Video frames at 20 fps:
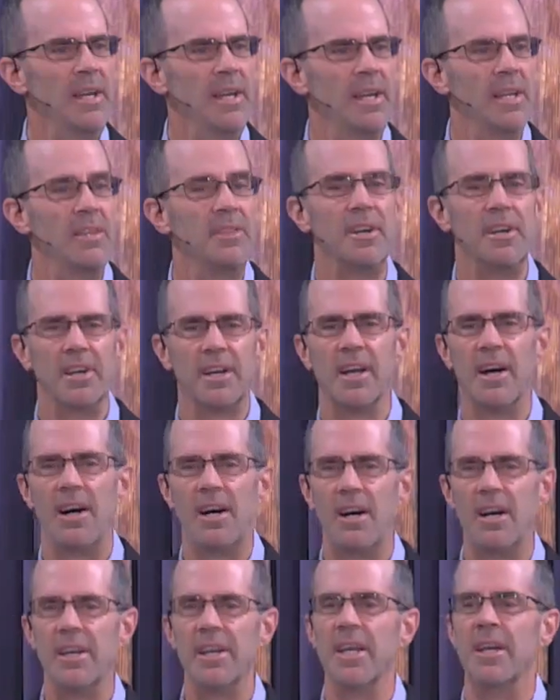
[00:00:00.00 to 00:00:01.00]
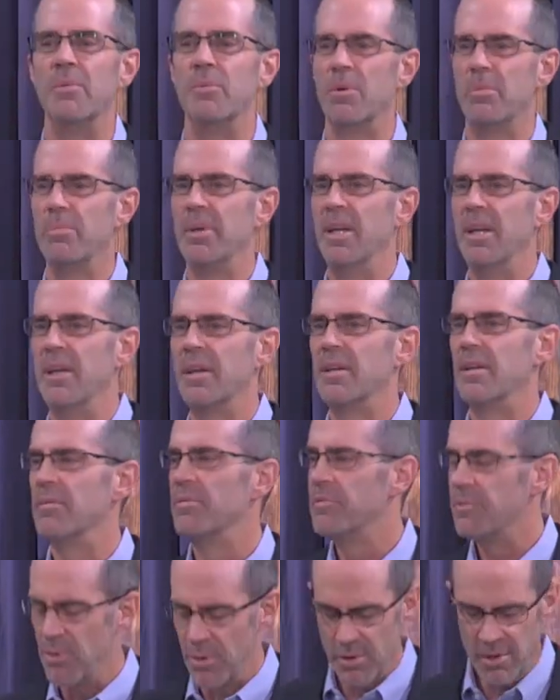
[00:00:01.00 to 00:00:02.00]
in their God and we're being
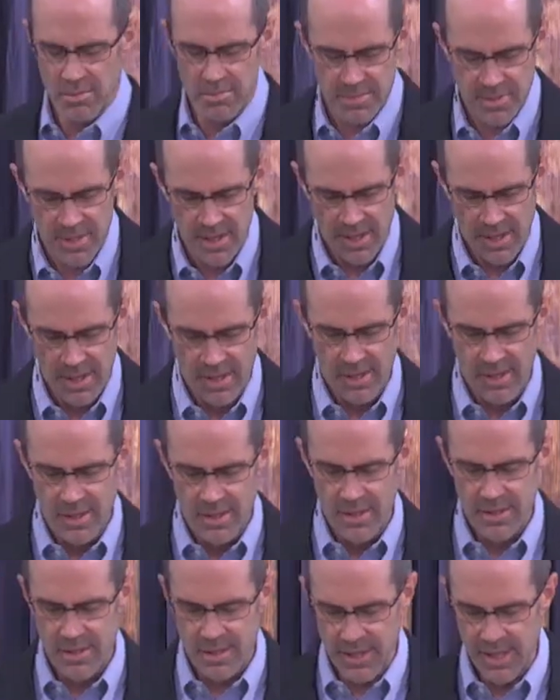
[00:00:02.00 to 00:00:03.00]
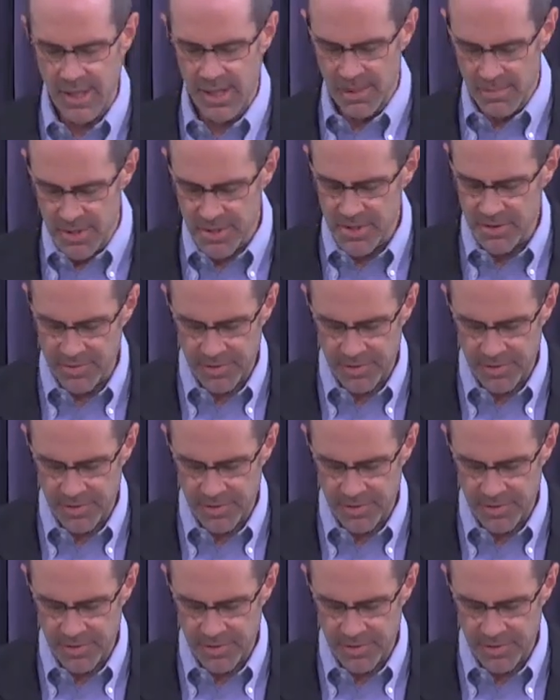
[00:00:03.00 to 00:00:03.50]
conformed to the image of